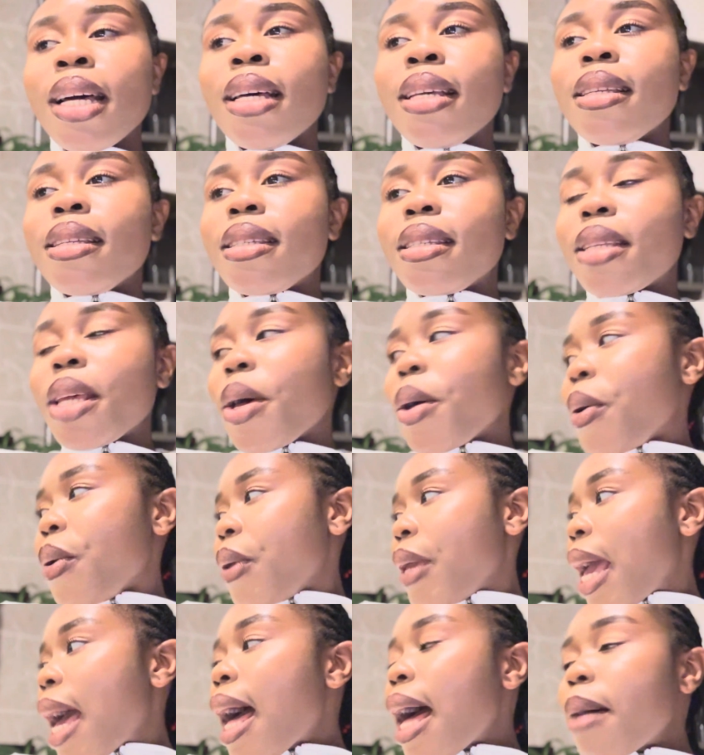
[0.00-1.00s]
So
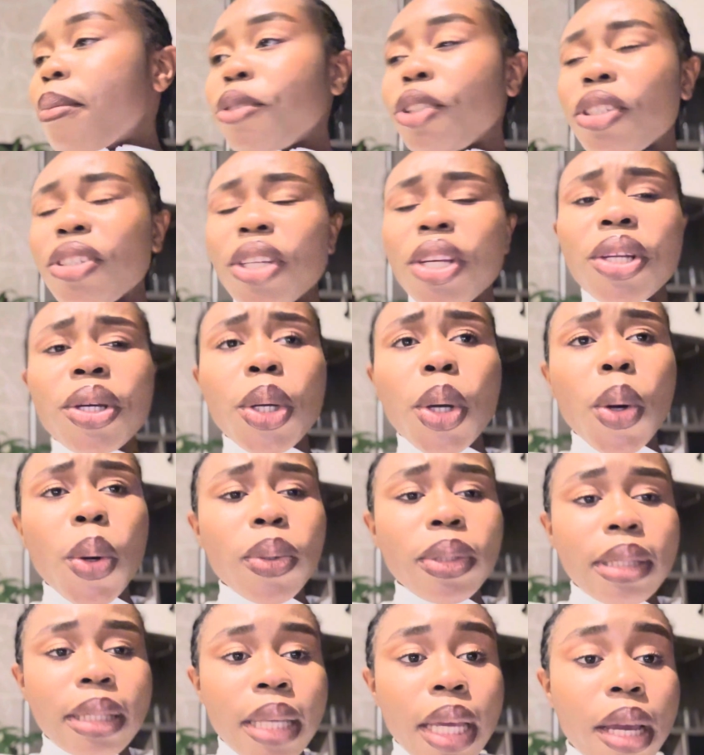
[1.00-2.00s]
yeah, I'm just gonna go
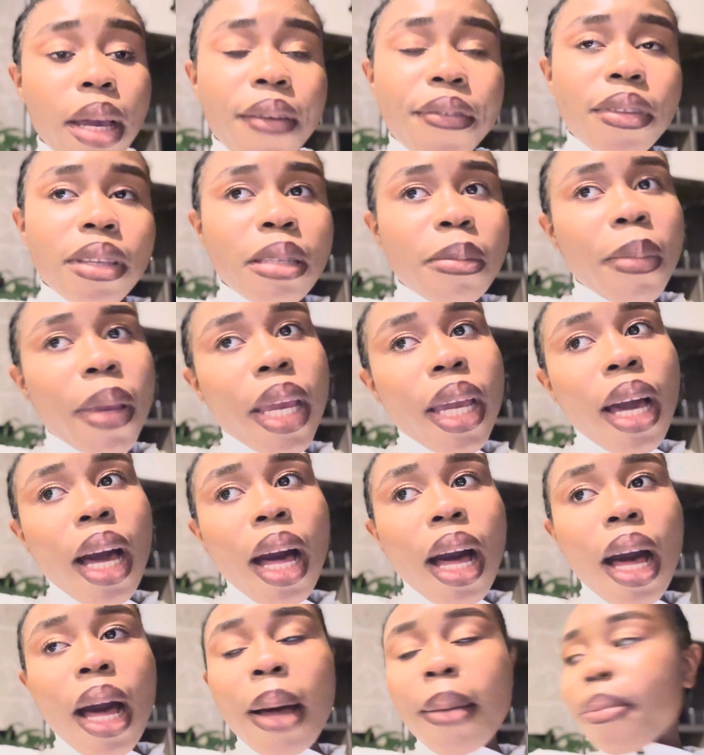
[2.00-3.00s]
take off this
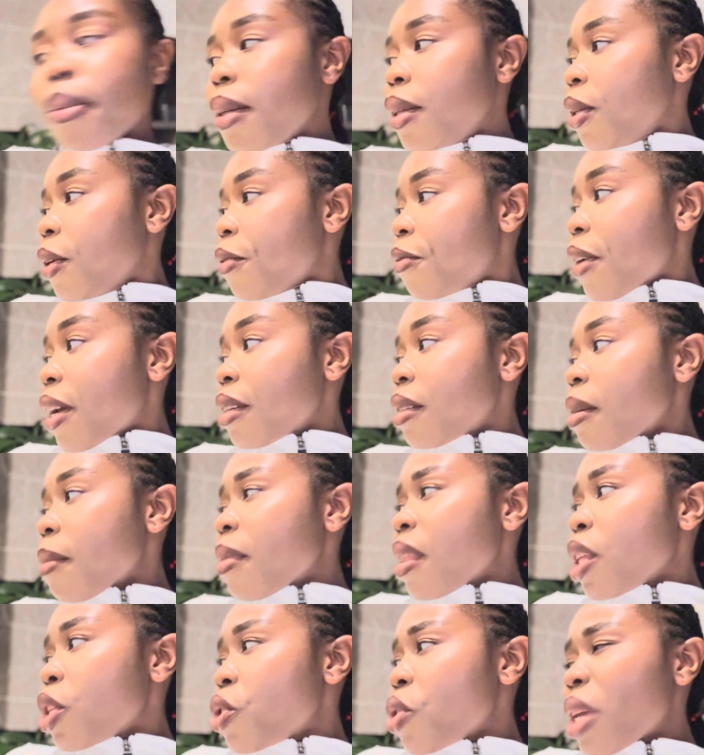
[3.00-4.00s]
makeup, you know, find
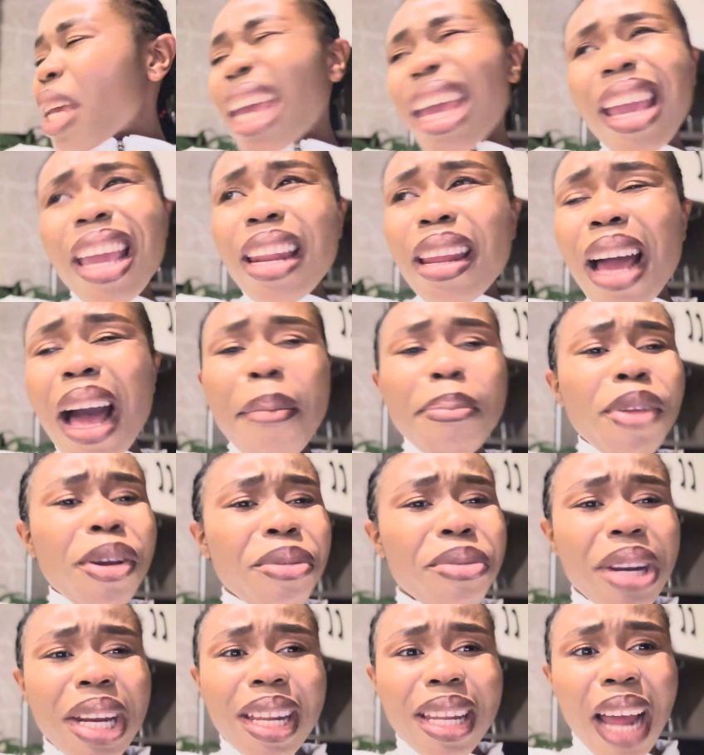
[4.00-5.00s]
something to eat. I'm not
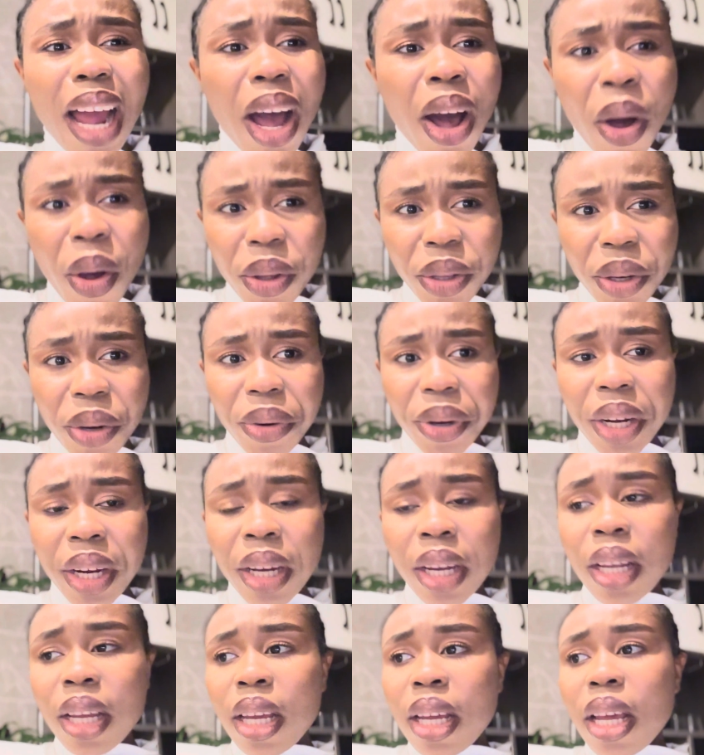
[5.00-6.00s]
really that hungry.
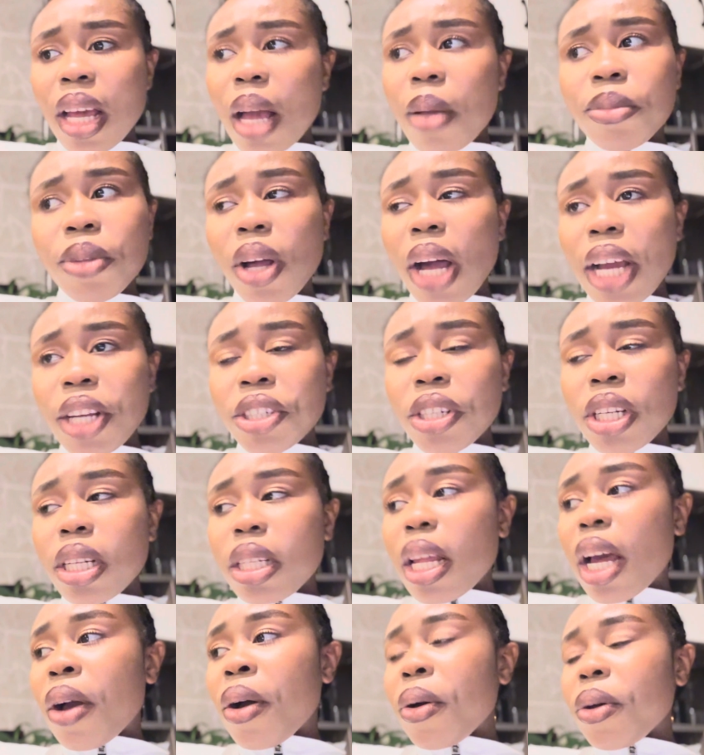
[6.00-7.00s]
I'm not actually
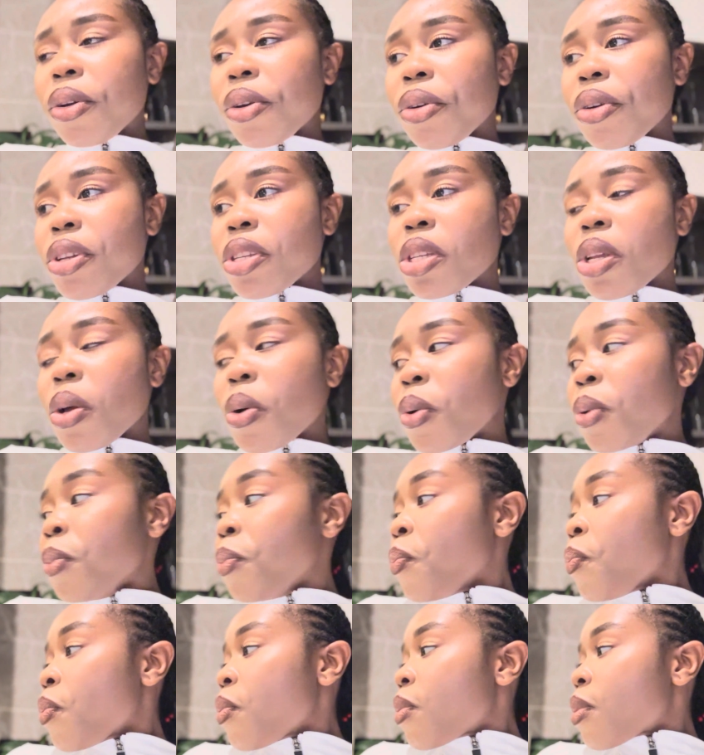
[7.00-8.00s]
that hungry, so
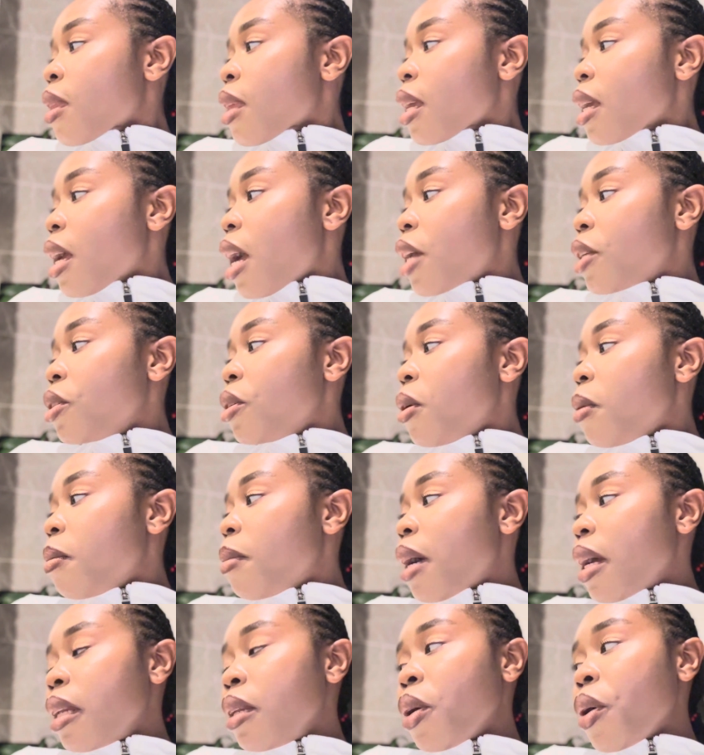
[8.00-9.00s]
I do not
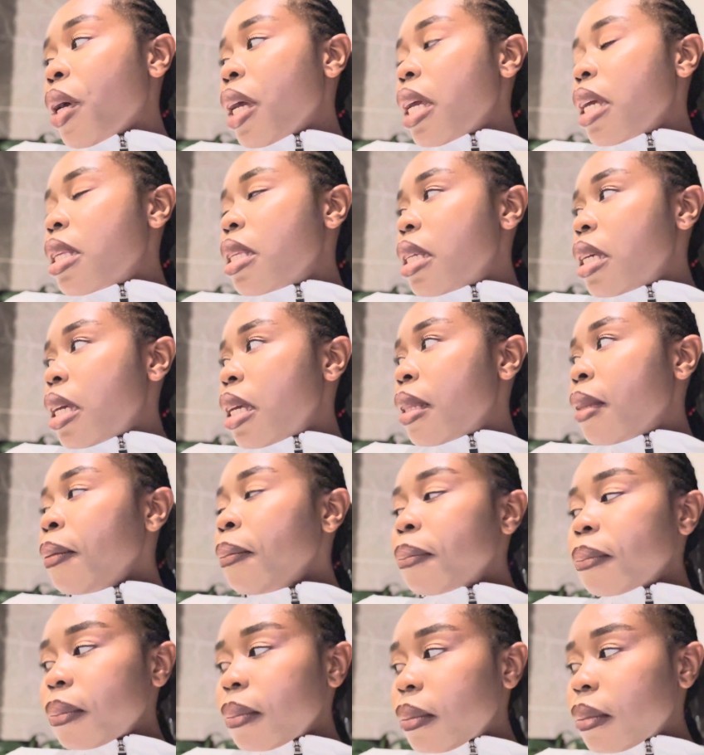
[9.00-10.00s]
mind not eating
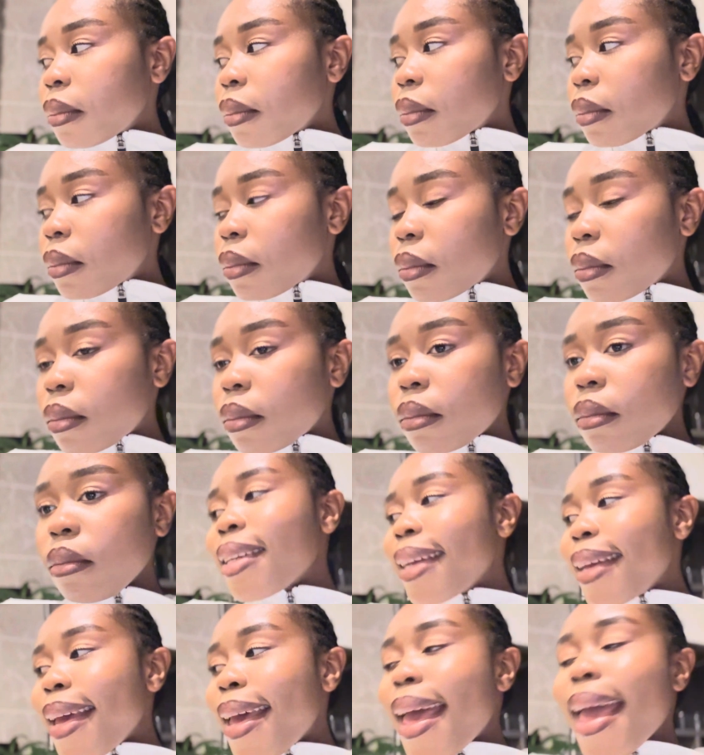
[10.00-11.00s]

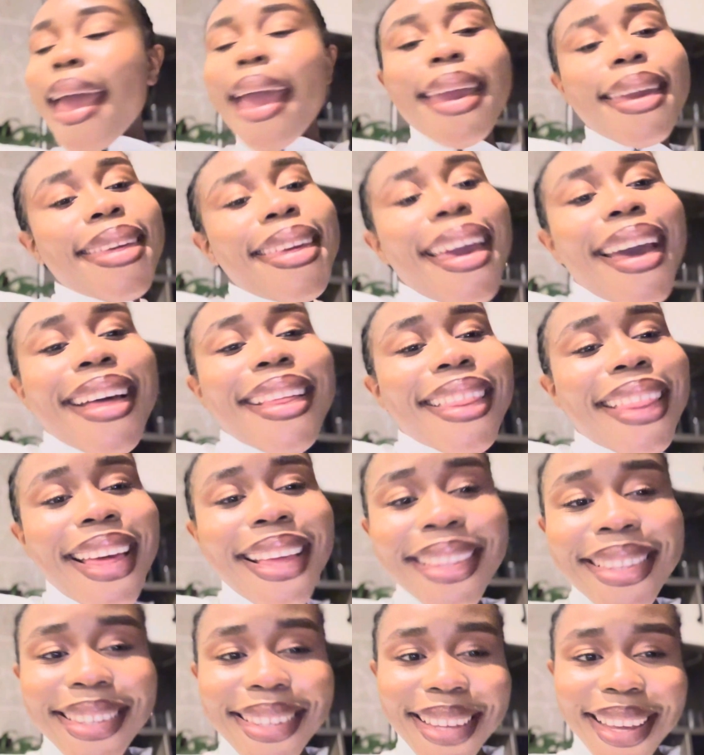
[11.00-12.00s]
and yeah,
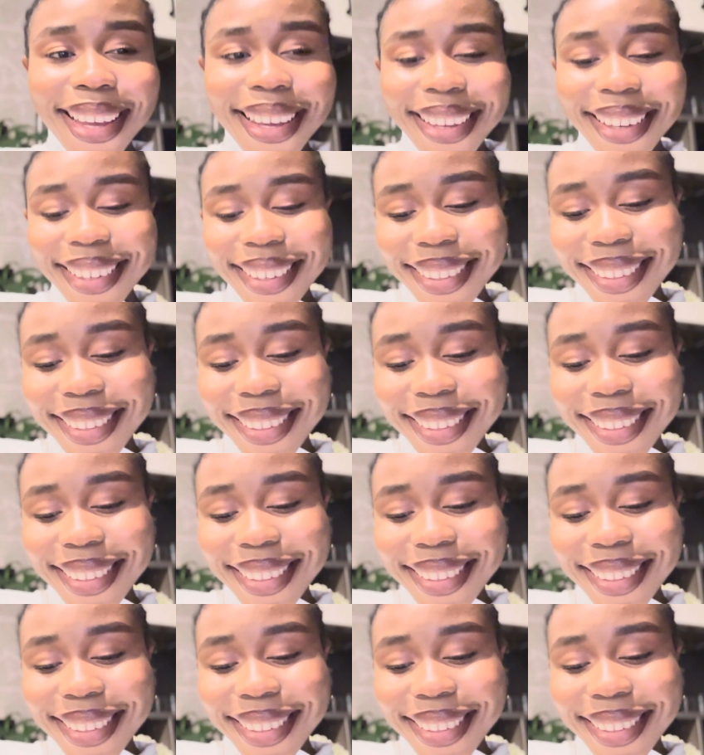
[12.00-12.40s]
that's it.